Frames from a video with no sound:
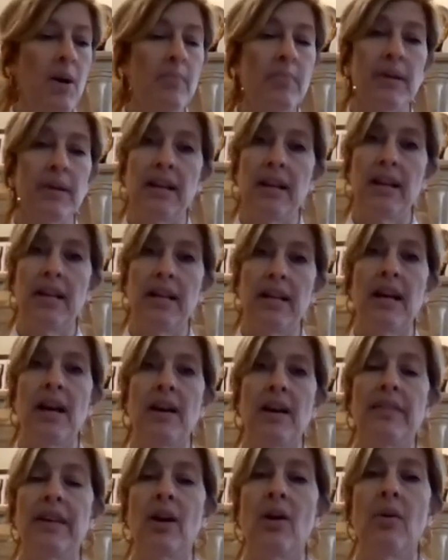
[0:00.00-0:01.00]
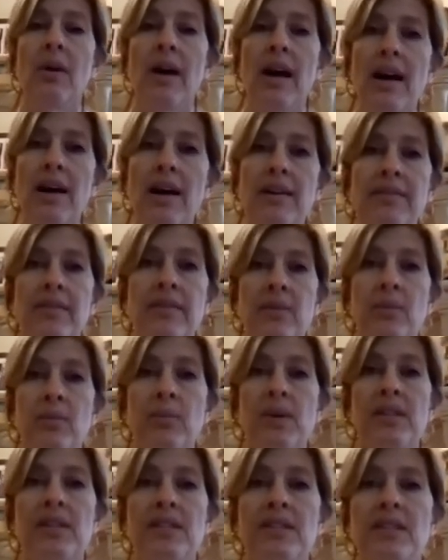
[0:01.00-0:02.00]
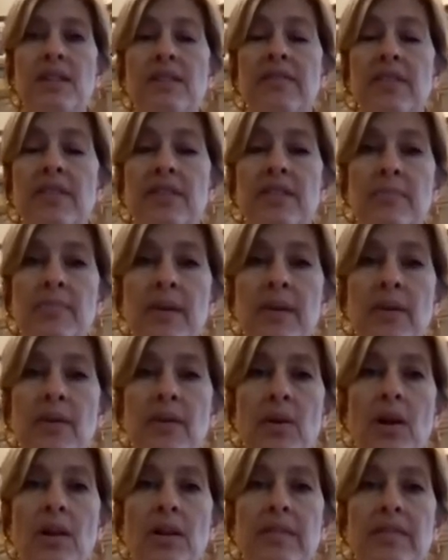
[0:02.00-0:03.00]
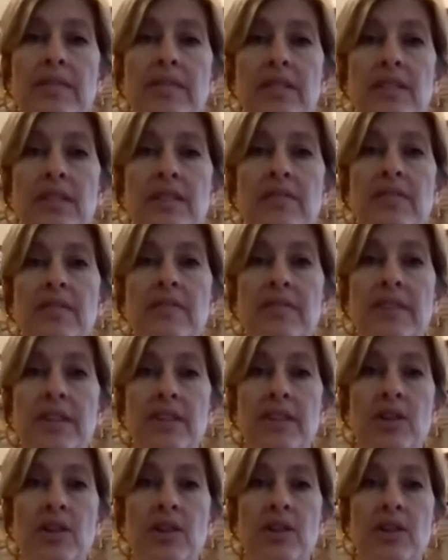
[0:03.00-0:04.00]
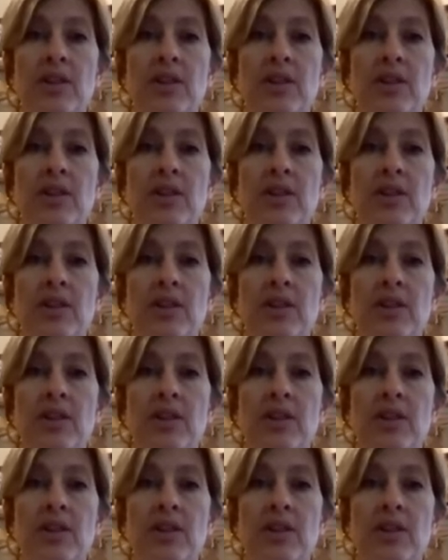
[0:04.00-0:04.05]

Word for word: But anyhow, they all have what's different about all of the different vinegars